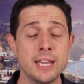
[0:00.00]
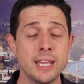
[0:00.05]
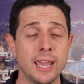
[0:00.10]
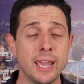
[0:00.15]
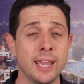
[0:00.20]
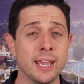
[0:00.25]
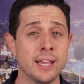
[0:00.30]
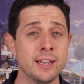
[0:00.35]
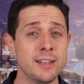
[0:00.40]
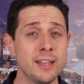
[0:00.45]

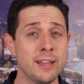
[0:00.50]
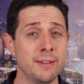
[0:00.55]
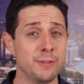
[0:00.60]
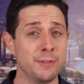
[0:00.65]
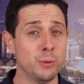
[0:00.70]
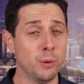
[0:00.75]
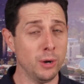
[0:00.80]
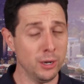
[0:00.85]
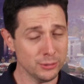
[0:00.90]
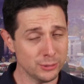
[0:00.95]
and if
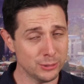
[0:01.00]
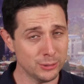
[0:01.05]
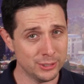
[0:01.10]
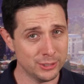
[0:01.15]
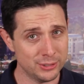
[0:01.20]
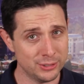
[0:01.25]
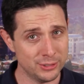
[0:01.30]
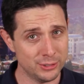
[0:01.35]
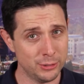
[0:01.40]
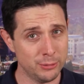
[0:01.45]
you also
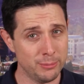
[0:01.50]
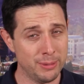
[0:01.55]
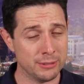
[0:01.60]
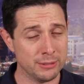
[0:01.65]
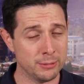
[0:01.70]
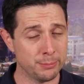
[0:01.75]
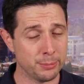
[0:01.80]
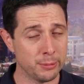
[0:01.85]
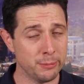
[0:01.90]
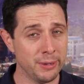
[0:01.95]
listen to about
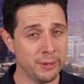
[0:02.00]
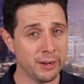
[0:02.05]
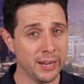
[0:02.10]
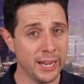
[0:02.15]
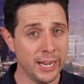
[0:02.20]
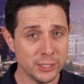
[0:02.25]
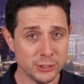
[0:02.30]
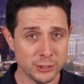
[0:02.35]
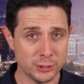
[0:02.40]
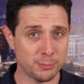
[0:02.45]
the Premier
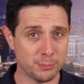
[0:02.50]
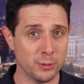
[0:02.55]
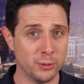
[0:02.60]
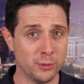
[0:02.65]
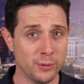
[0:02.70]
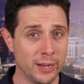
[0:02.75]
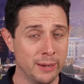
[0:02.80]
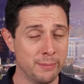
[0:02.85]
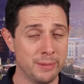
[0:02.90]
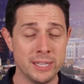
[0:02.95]
Agents program,